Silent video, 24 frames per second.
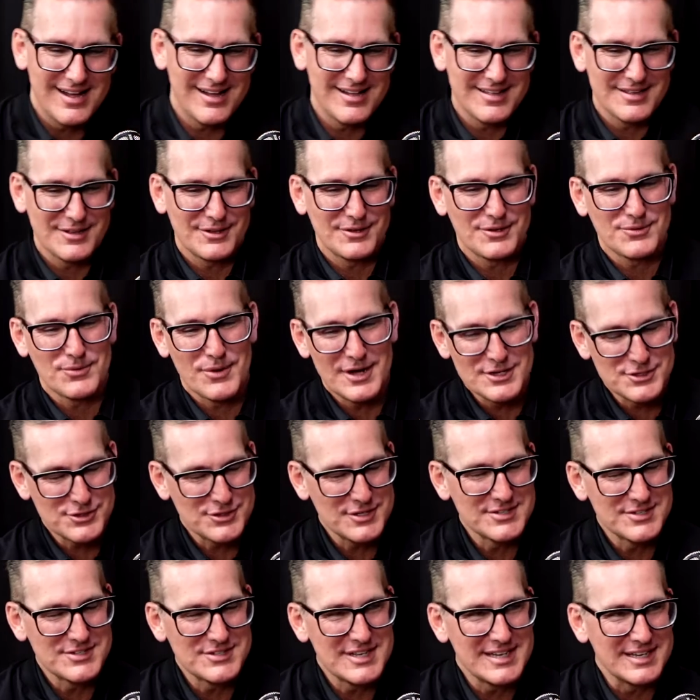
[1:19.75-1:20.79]
question
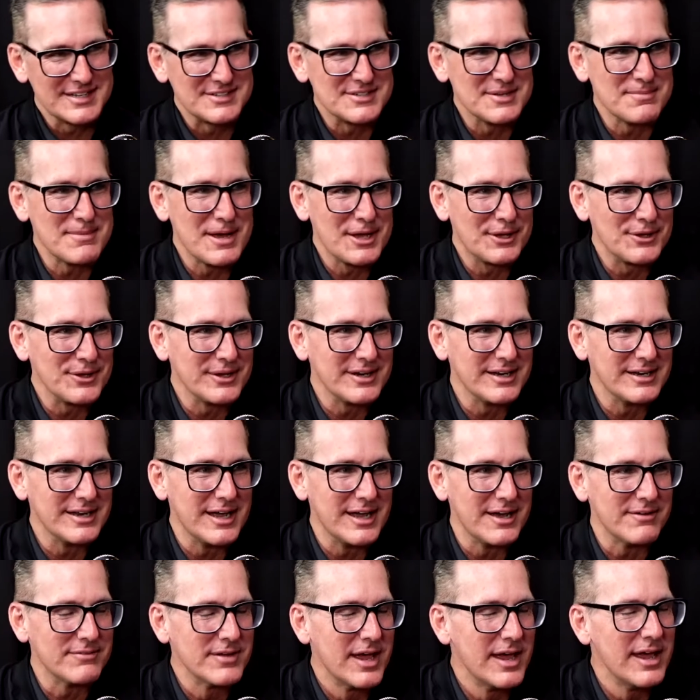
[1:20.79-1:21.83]
6, am I good
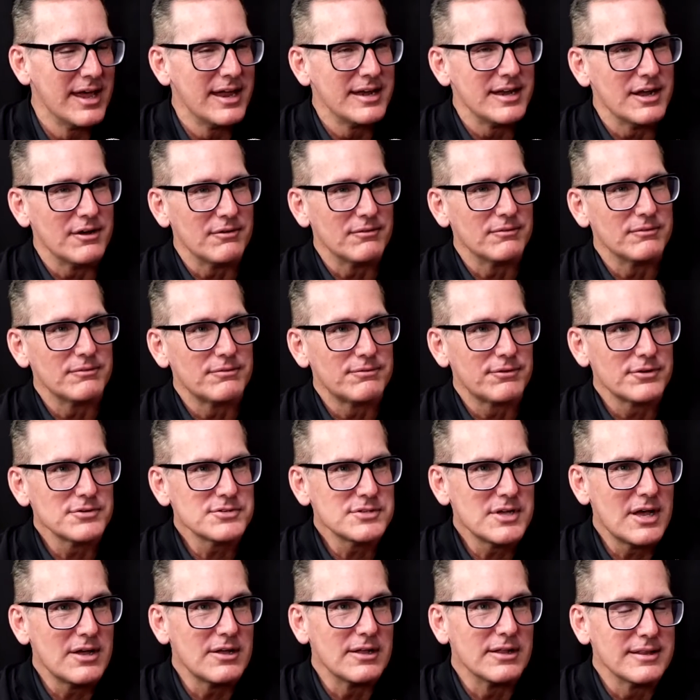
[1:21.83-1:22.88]
enough? Now, first of
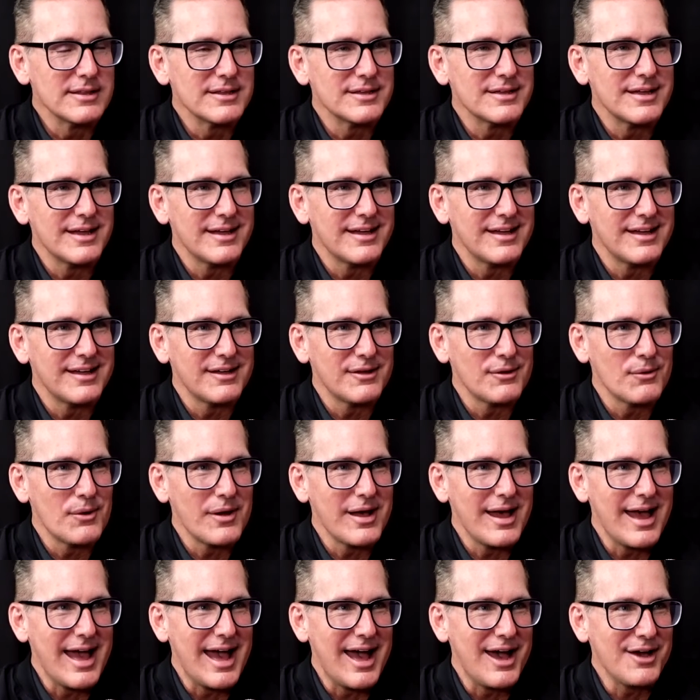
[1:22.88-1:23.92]
all,
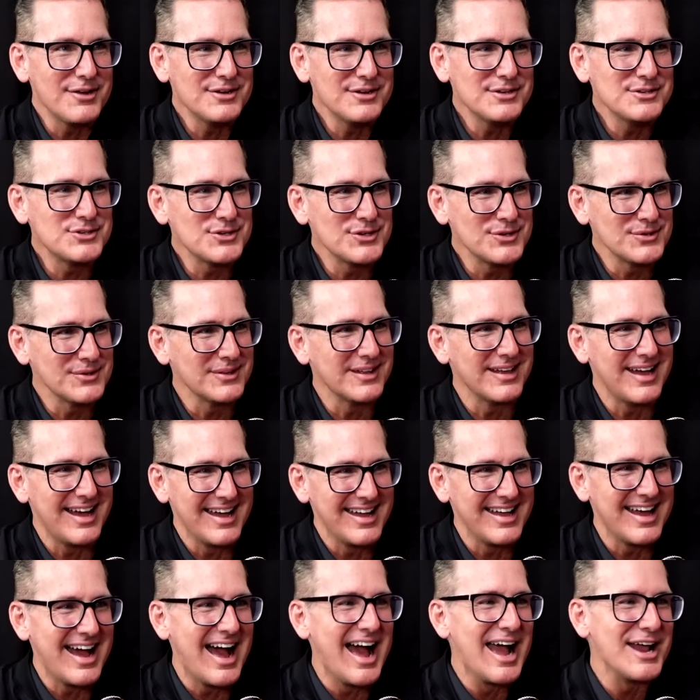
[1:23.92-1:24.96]
how did you,
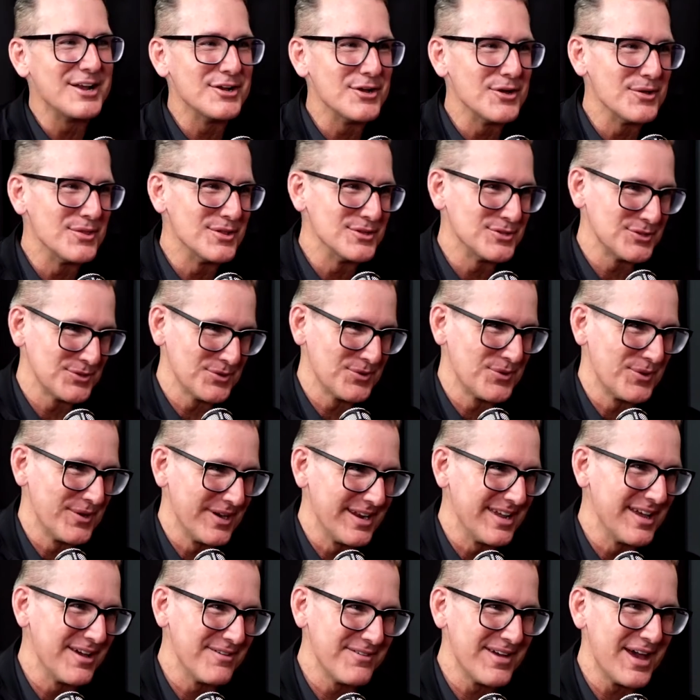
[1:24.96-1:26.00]
I know the
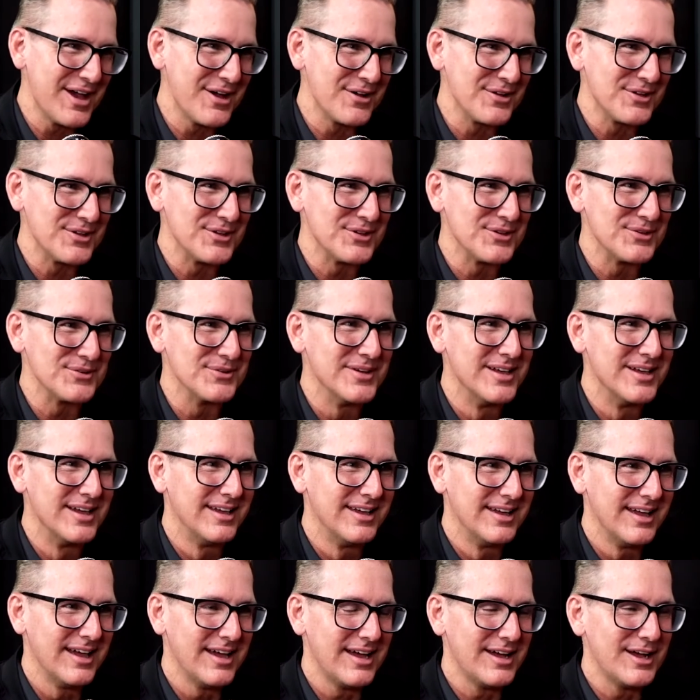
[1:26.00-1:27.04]
story of how you
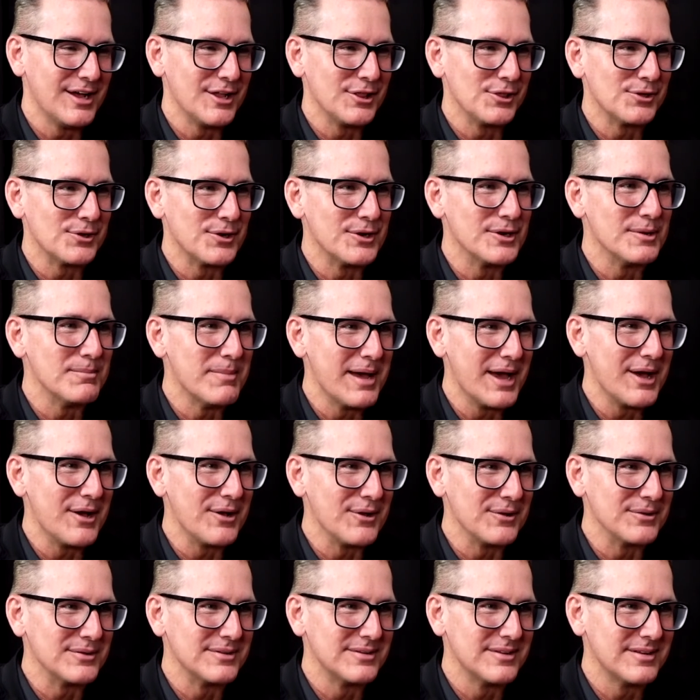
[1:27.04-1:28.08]
learned
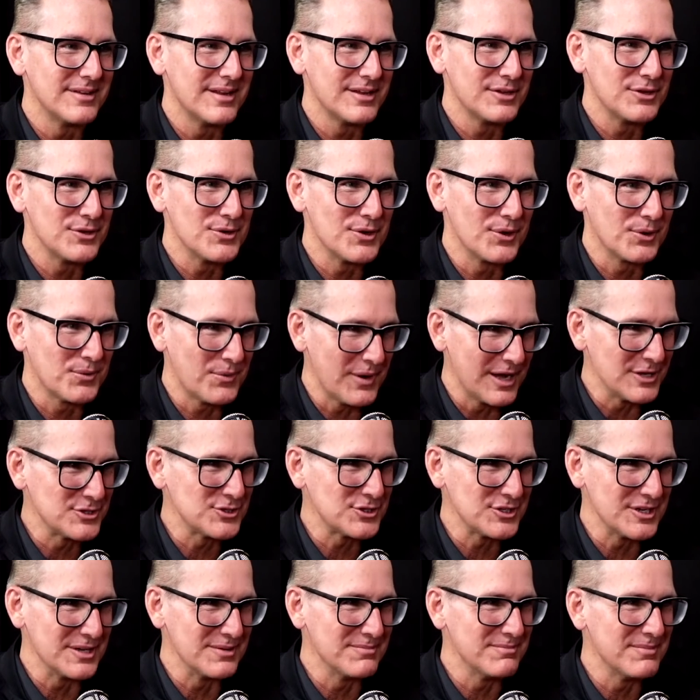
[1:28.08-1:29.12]
about your
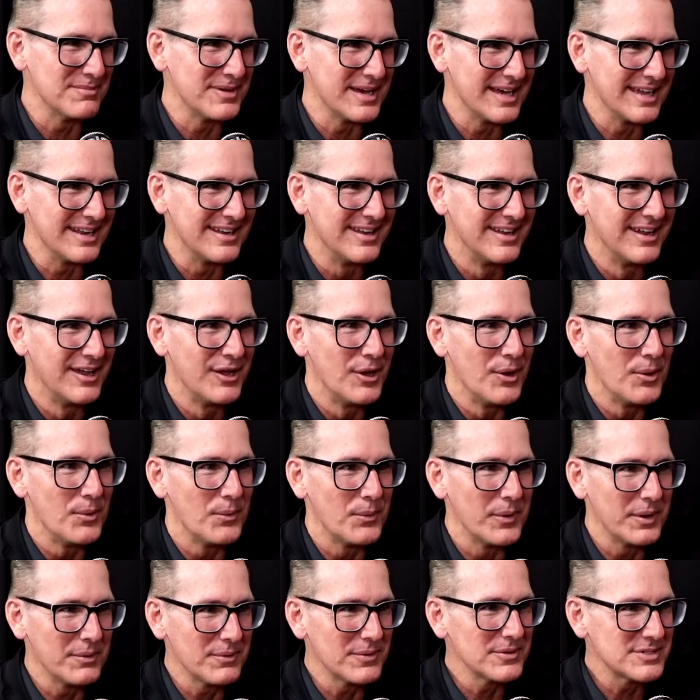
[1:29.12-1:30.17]
question, but
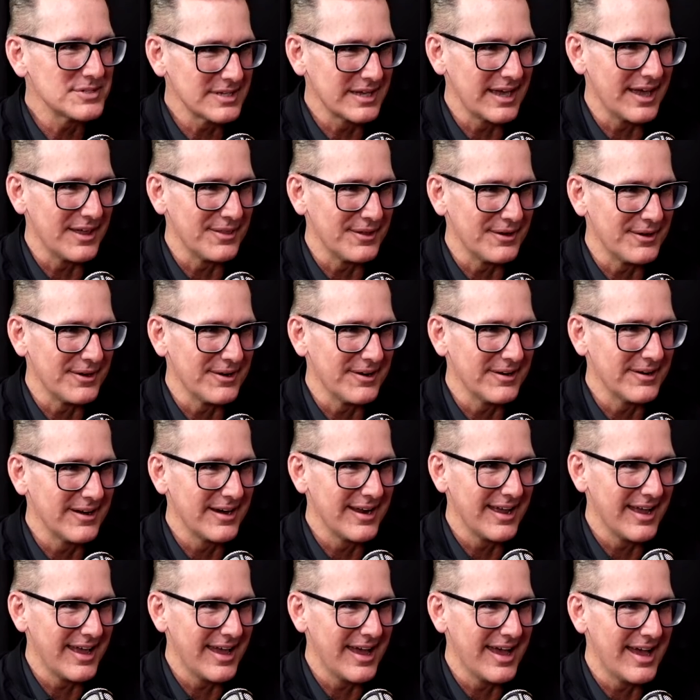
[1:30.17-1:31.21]
we were together
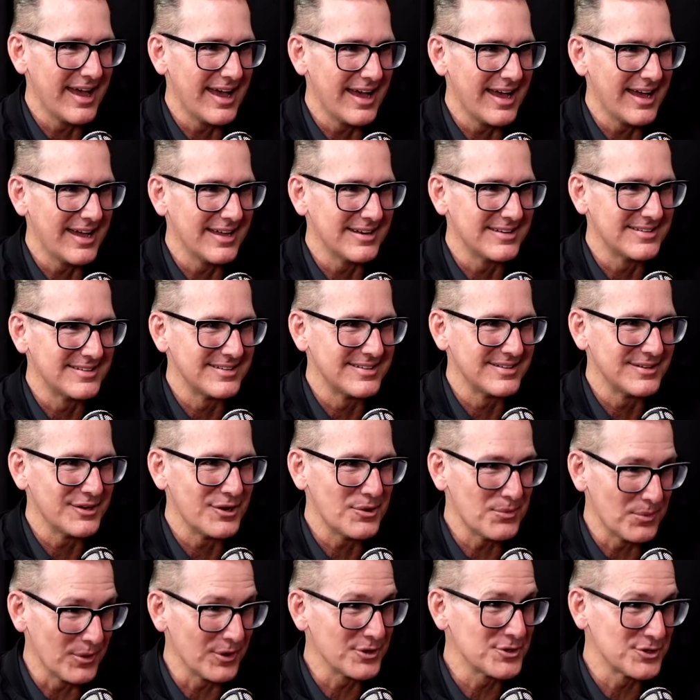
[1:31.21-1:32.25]
at a
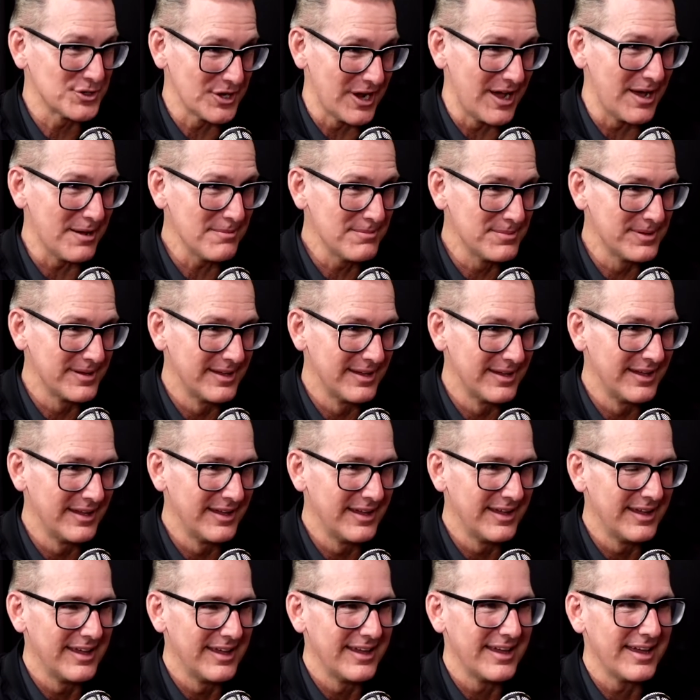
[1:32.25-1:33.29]
workshop and
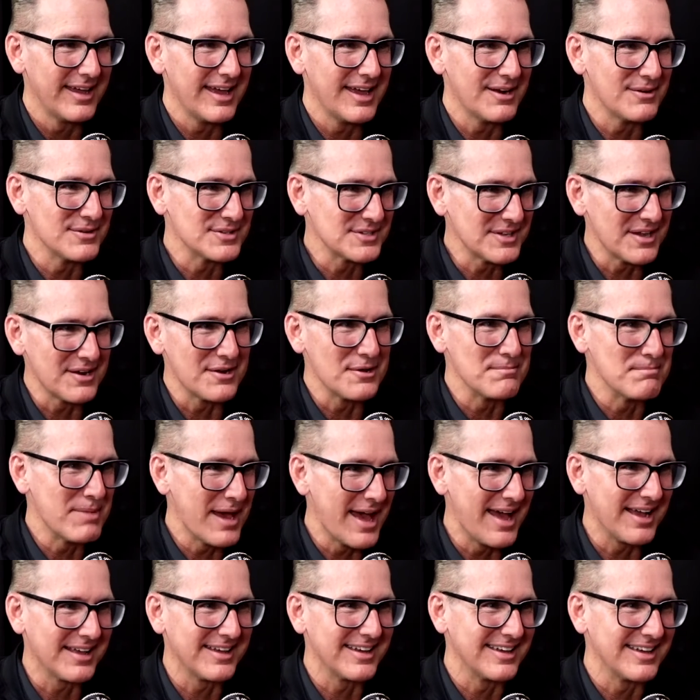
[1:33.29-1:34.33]
I was kind of
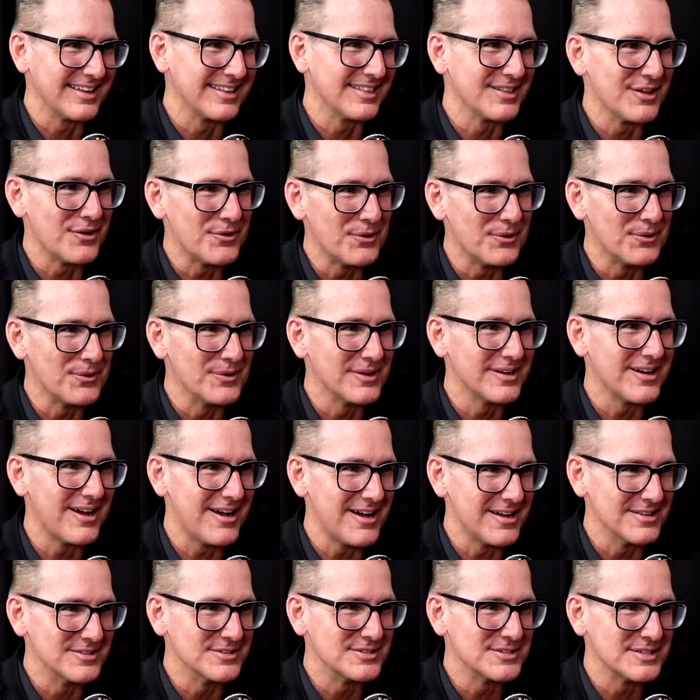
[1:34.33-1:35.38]
unpacking the whole
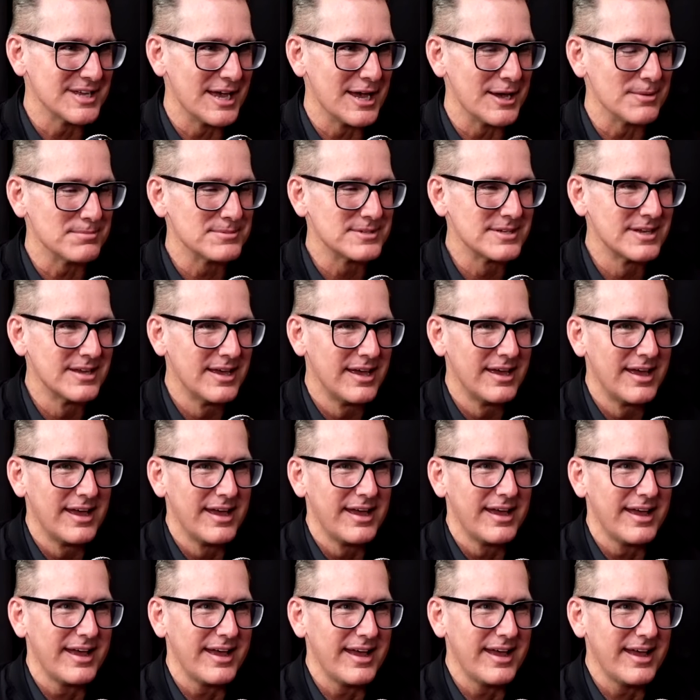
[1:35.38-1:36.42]
concept.
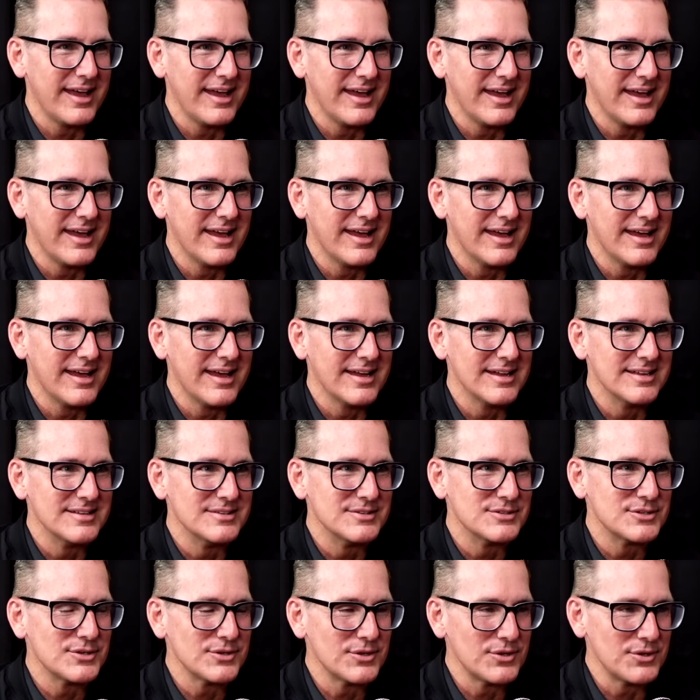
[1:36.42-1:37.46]

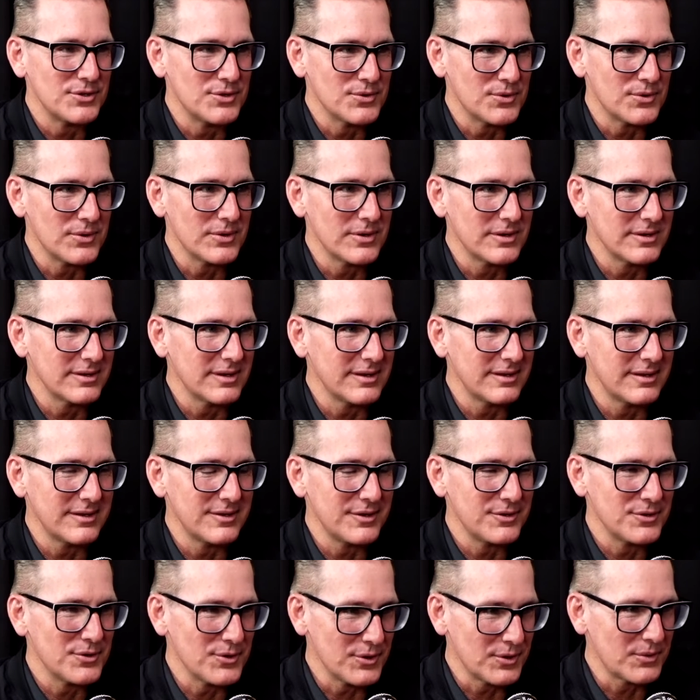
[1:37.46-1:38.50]
And your
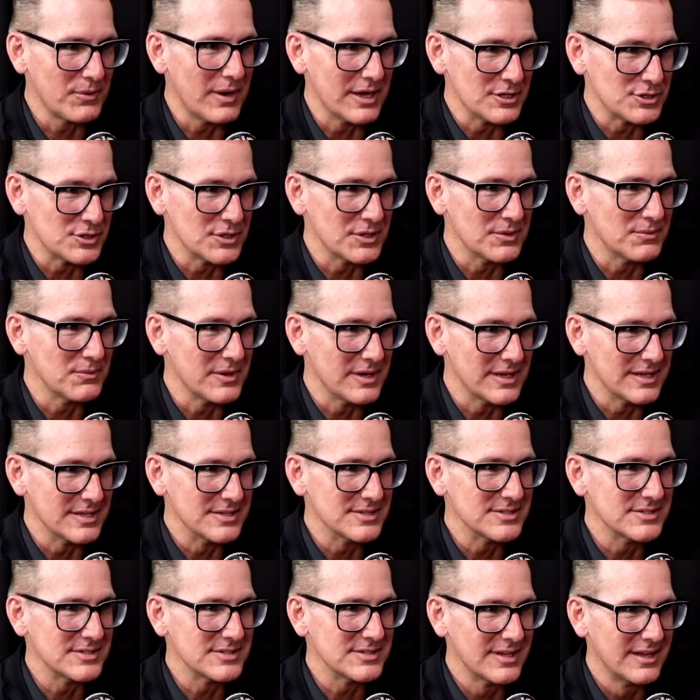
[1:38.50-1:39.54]
question
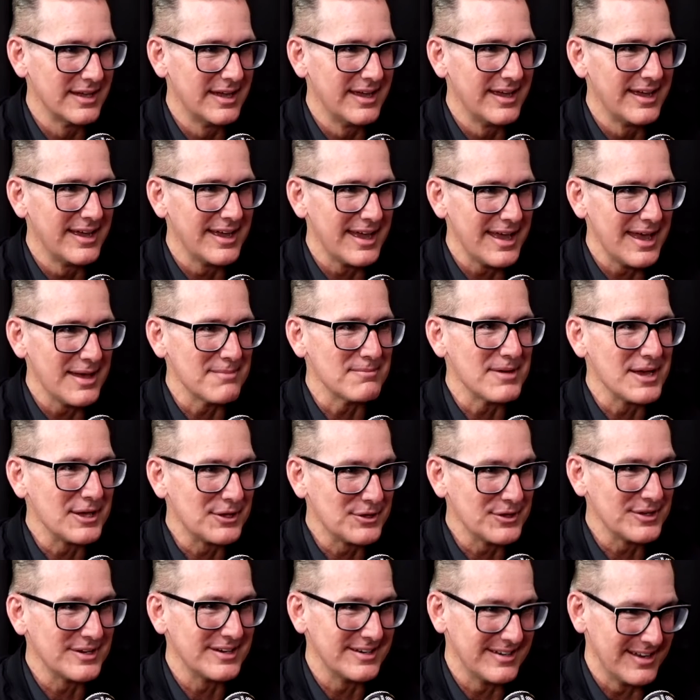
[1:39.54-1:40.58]
was, am I
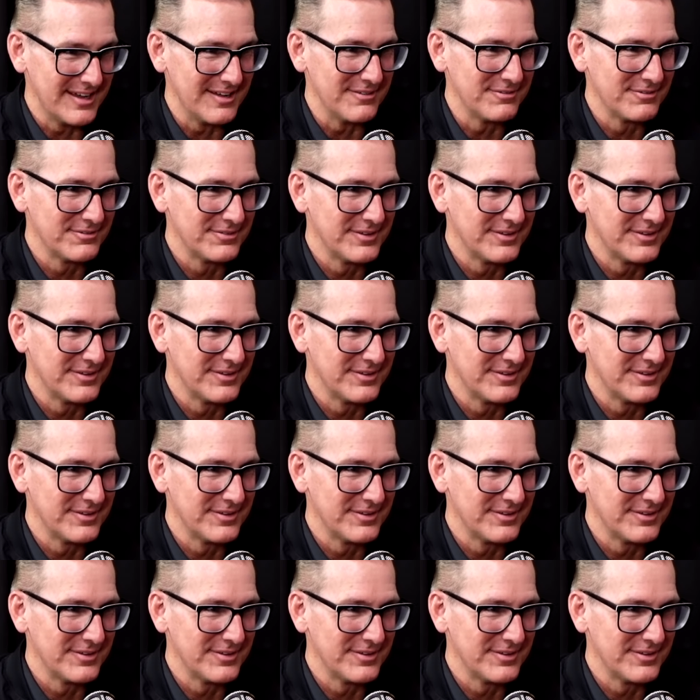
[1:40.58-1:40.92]
good enough?